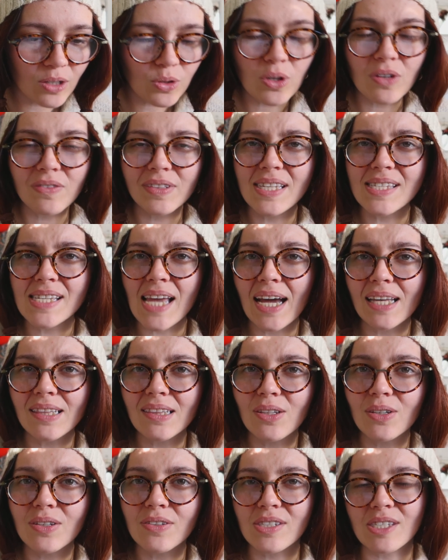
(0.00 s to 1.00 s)
lot of these hats
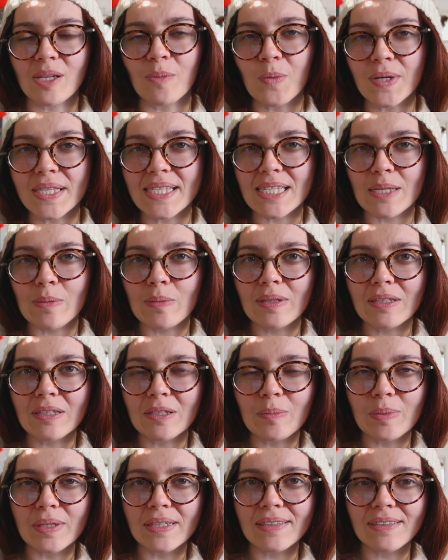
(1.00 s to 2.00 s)
look somewhat
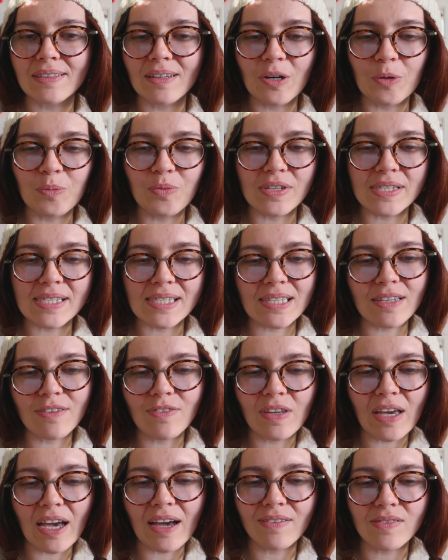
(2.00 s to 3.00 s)
similar, but obviously if
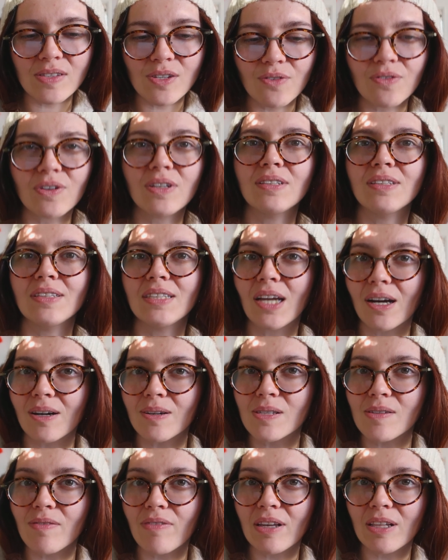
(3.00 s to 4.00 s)
you have different
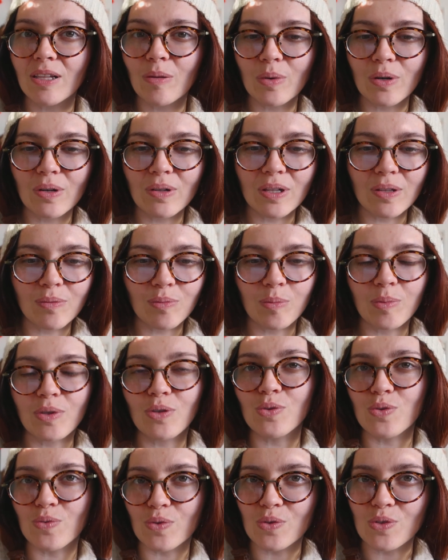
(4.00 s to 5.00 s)
yarns available, it will be
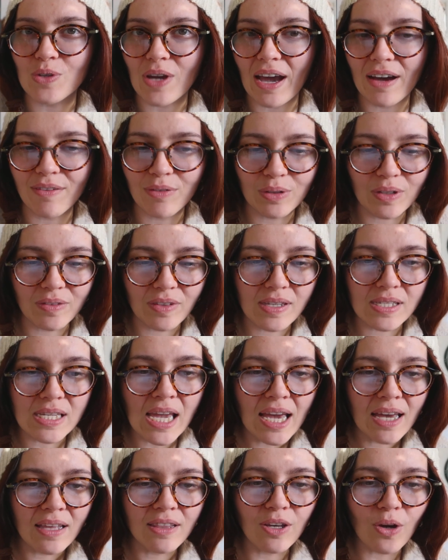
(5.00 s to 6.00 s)
useful to have all of these.
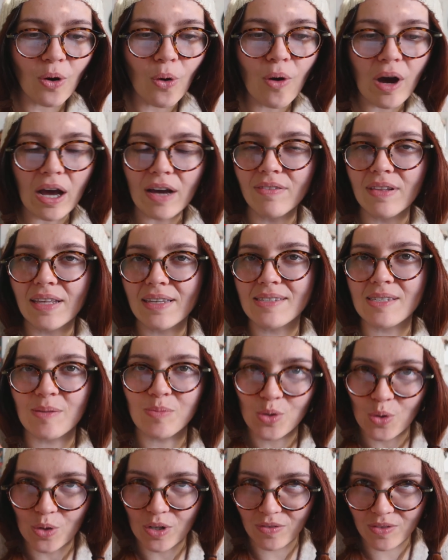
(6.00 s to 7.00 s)
They all have like some
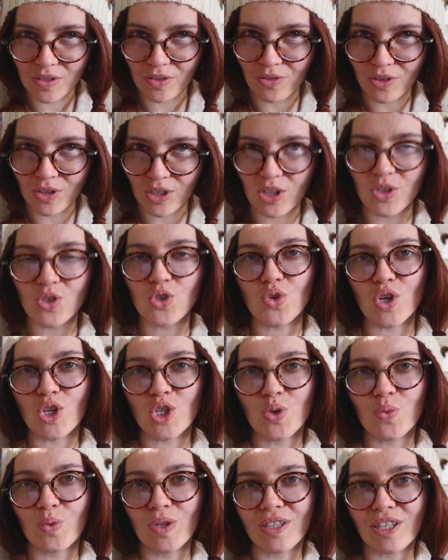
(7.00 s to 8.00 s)
sort of different
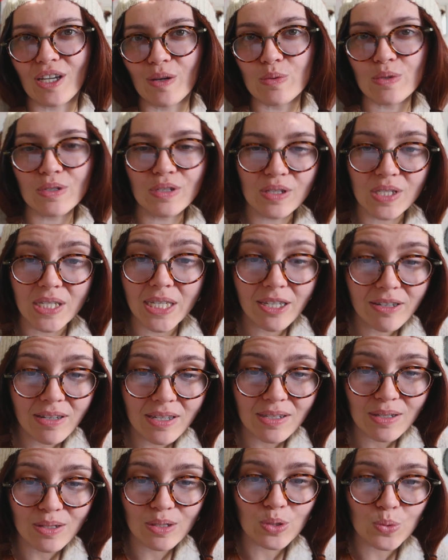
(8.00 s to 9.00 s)
construction when it comes to the
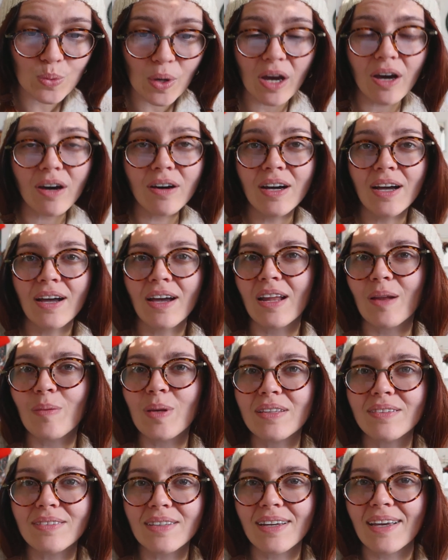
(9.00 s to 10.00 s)
decreases as well. I
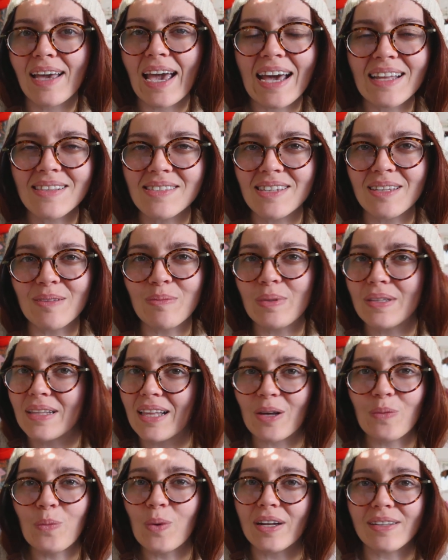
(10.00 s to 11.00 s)
mean, hats can be
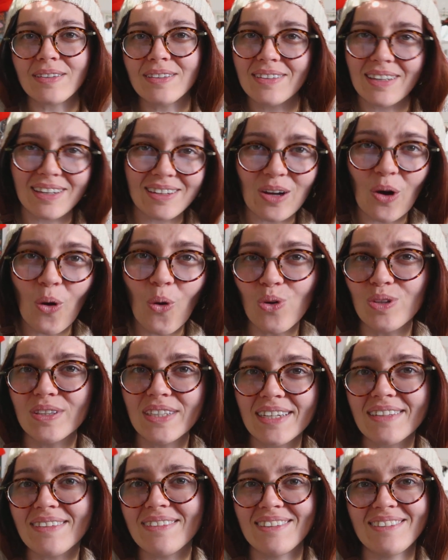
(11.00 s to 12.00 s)
like what? Like all
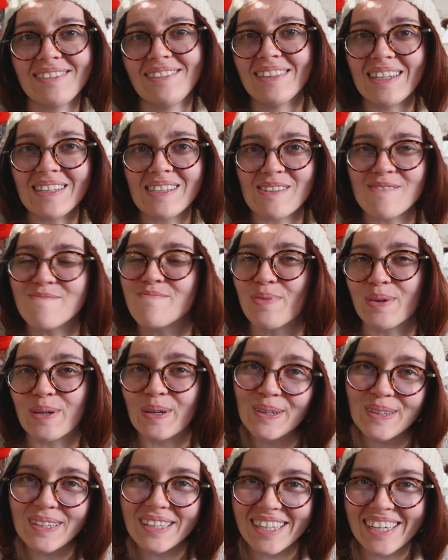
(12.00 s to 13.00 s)
knit and
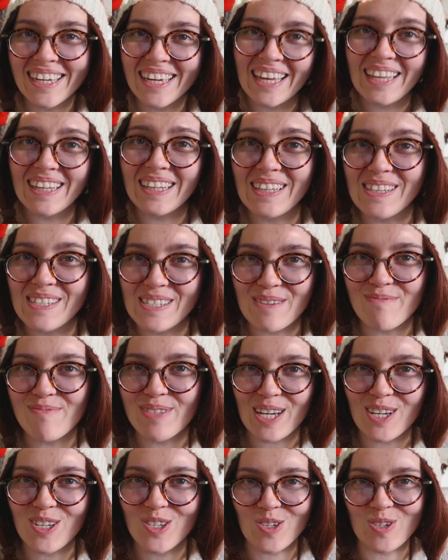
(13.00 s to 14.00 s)
purl, and then some
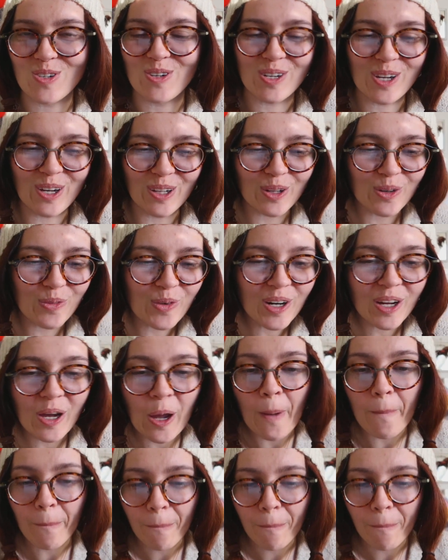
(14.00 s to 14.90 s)
texture or color work.